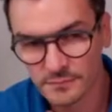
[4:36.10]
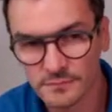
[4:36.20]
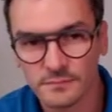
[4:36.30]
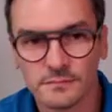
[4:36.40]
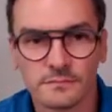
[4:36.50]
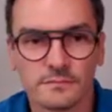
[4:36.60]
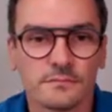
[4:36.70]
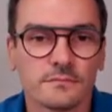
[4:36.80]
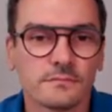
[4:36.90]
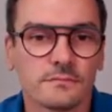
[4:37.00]
defined the
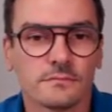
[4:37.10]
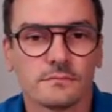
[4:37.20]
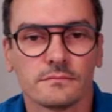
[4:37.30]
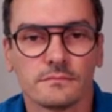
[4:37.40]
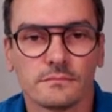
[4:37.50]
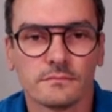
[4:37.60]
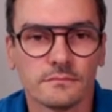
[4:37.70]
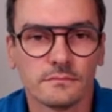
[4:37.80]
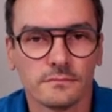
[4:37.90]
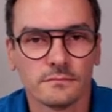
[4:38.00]
right application
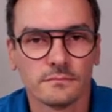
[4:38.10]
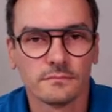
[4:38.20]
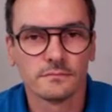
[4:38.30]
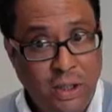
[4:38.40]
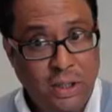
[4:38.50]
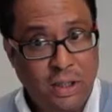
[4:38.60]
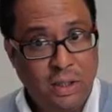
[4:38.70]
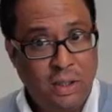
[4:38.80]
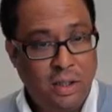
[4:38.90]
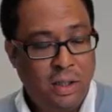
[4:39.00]
to start with.
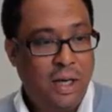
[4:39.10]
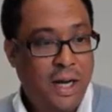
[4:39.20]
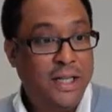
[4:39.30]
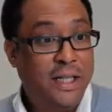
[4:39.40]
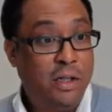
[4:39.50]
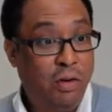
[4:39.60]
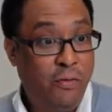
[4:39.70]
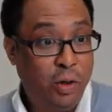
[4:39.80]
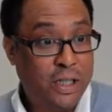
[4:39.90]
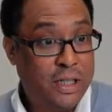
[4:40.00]
And this is the
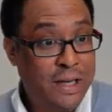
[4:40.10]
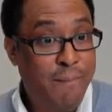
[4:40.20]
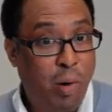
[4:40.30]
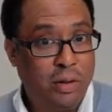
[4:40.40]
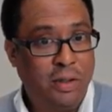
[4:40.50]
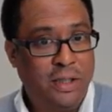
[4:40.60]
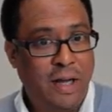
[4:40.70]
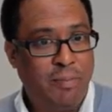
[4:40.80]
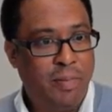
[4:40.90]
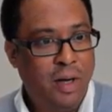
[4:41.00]
first important
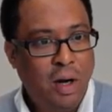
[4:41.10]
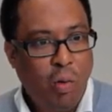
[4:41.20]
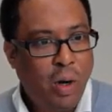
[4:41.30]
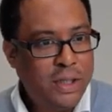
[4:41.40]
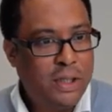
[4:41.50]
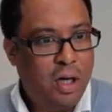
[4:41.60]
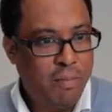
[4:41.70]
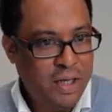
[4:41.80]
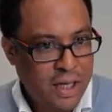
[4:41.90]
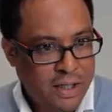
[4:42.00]
step. What is
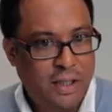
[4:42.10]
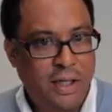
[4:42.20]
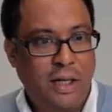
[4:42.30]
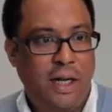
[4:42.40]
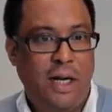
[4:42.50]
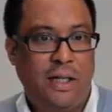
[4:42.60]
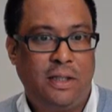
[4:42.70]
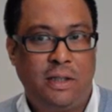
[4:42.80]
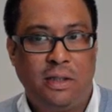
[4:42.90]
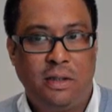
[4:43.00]
coming next then,
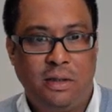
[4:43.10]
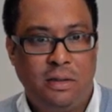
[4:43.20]
Alex?